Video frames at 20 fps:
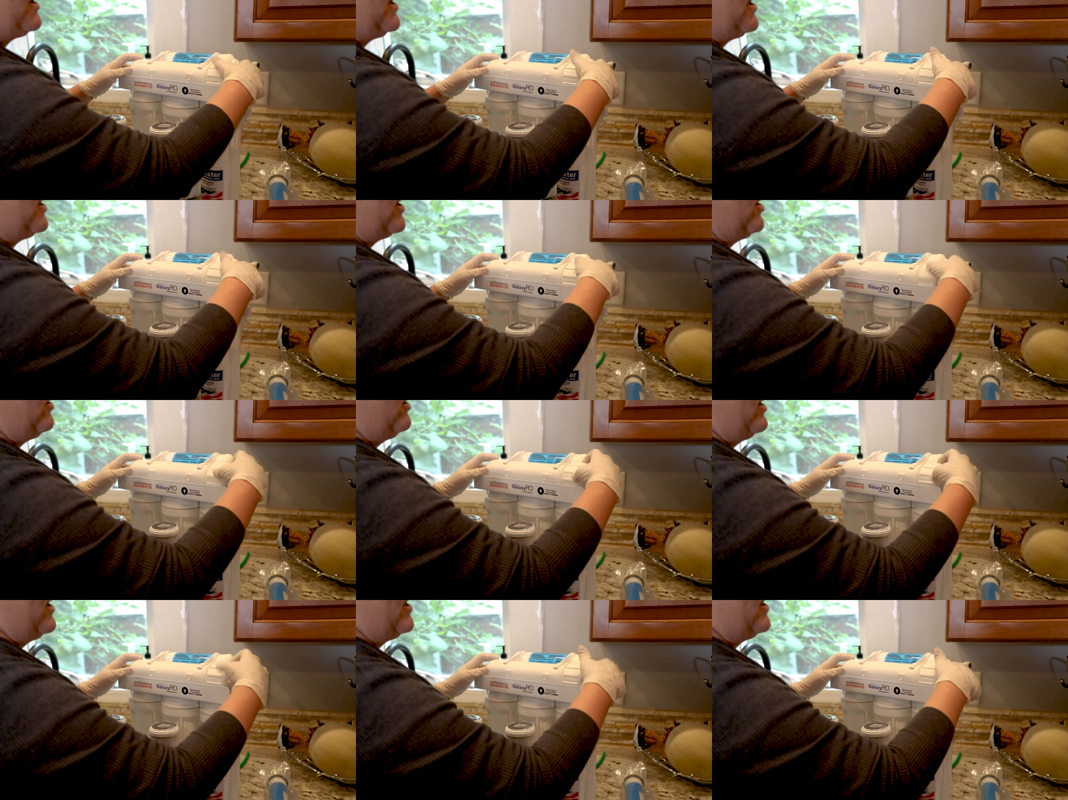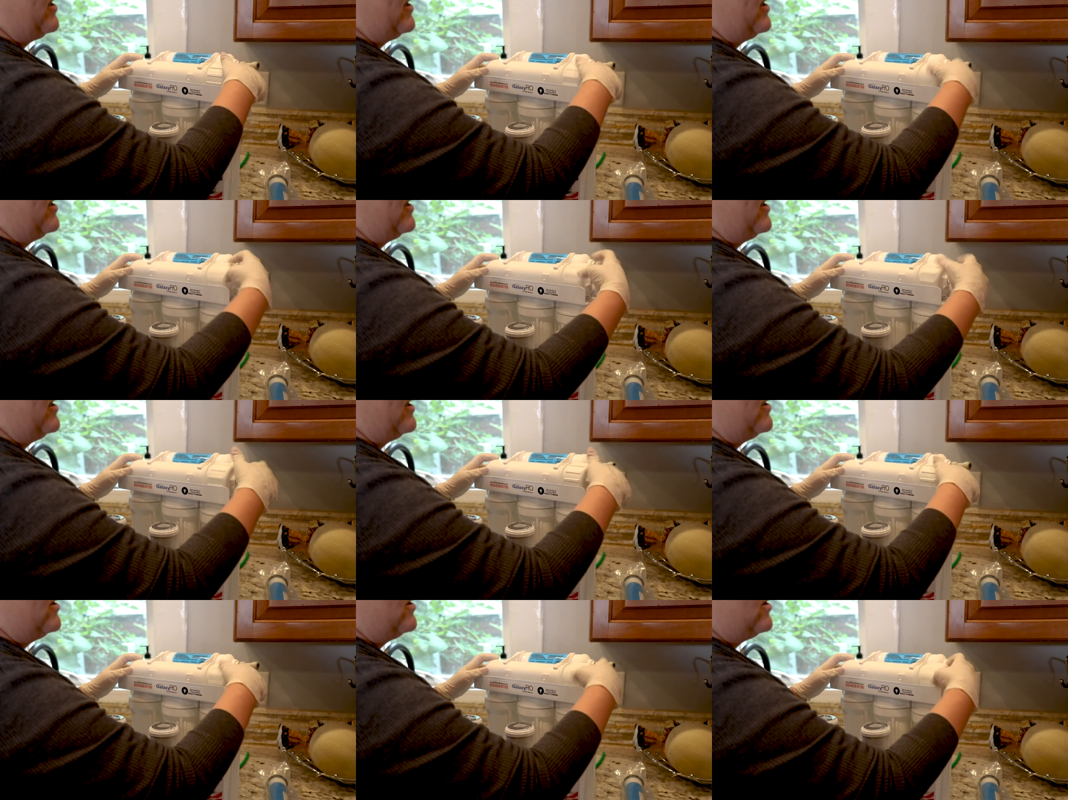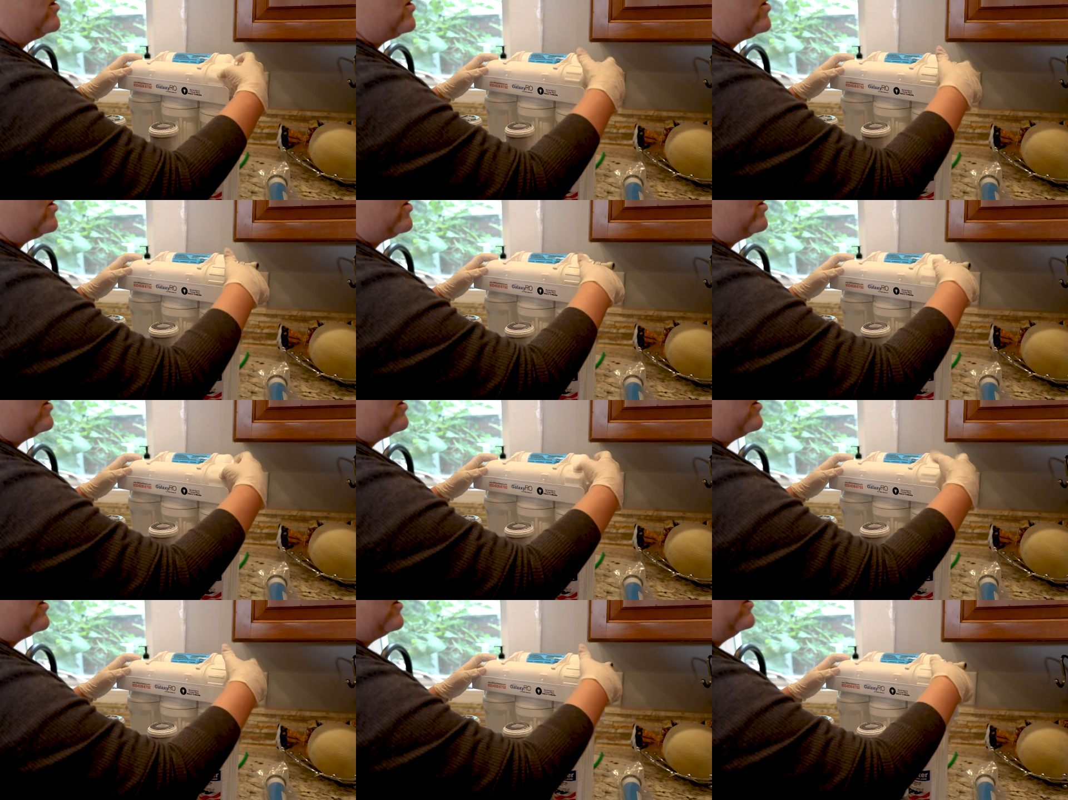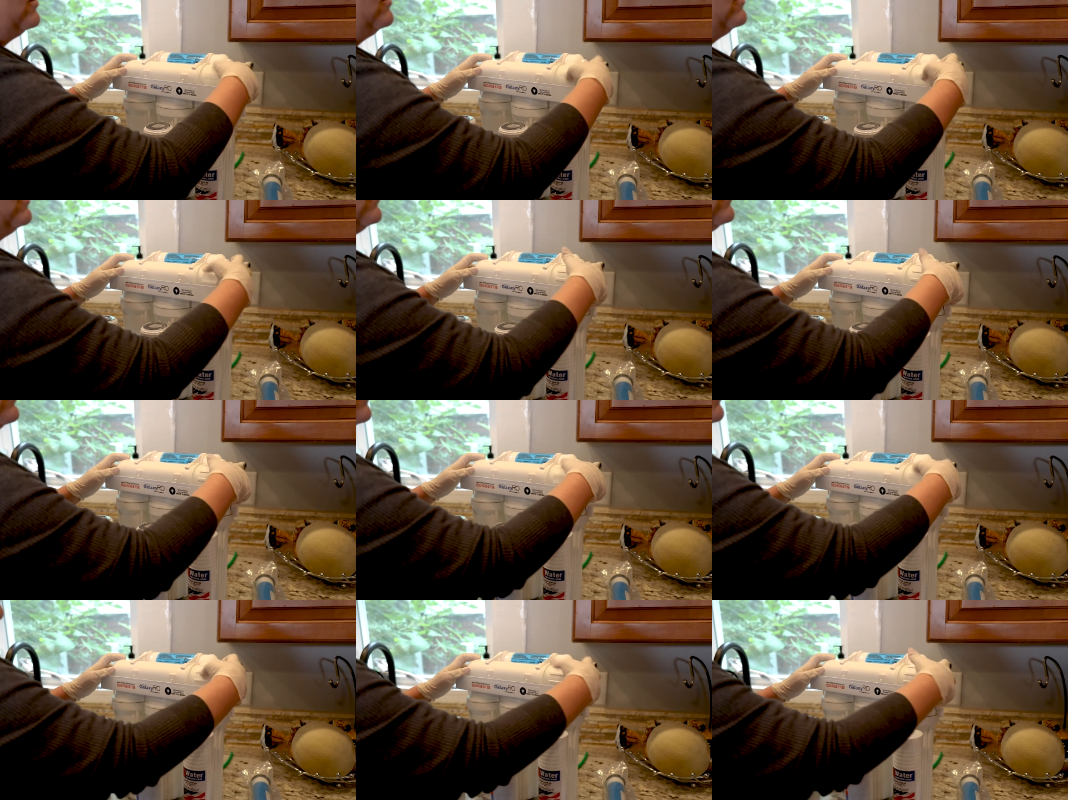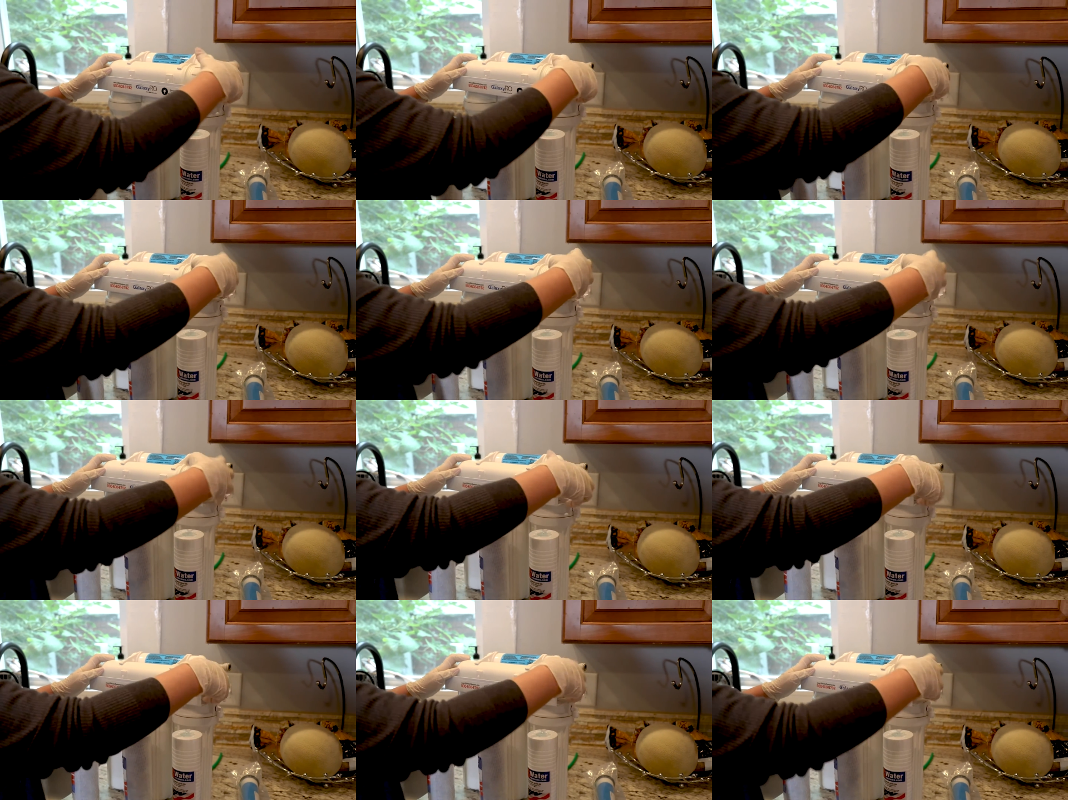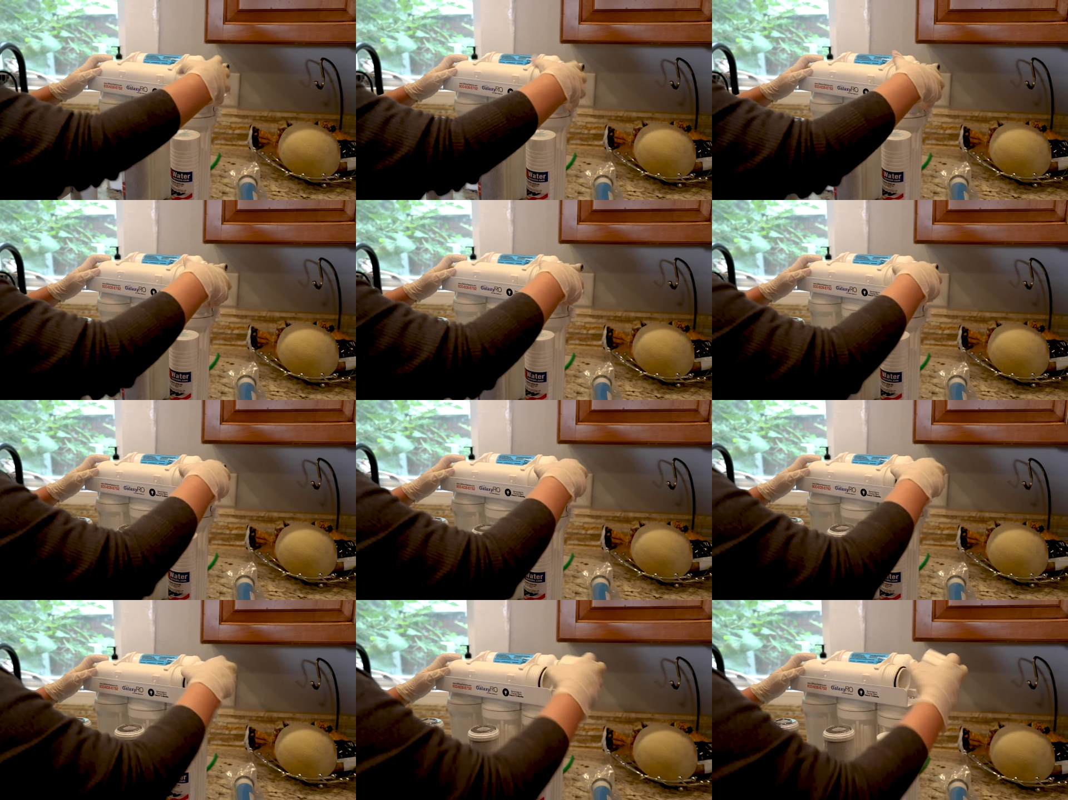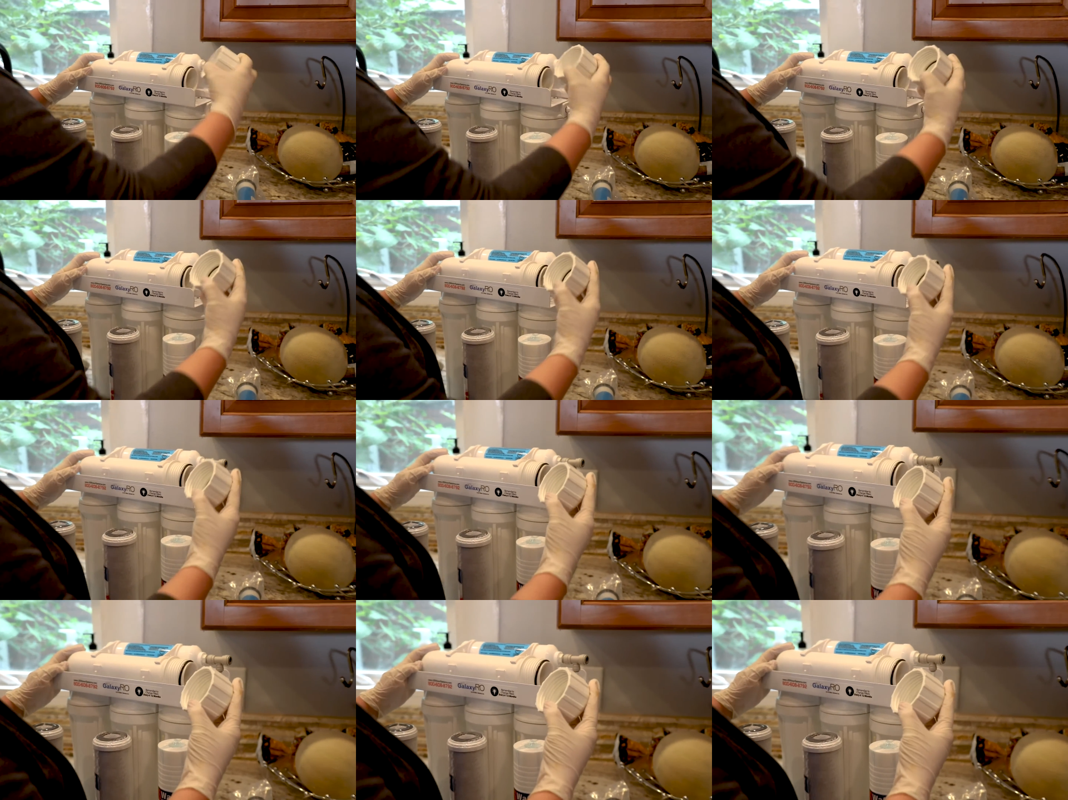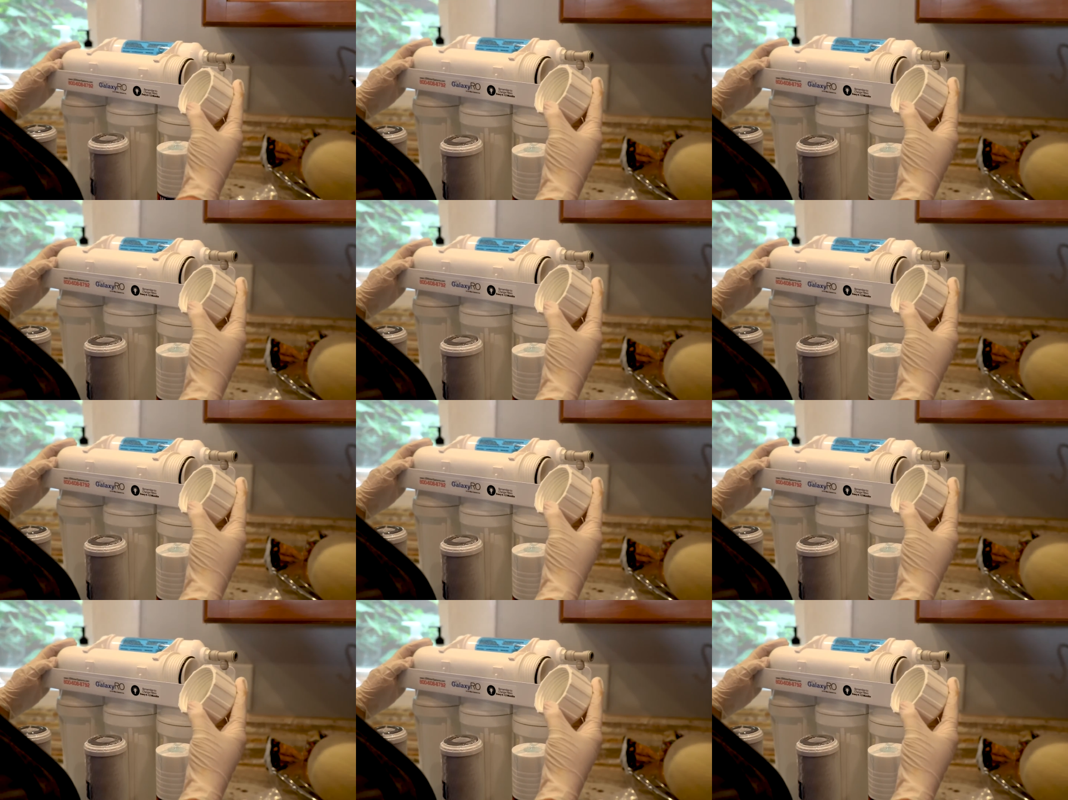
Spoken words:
No face is visible, so there are no lips to read.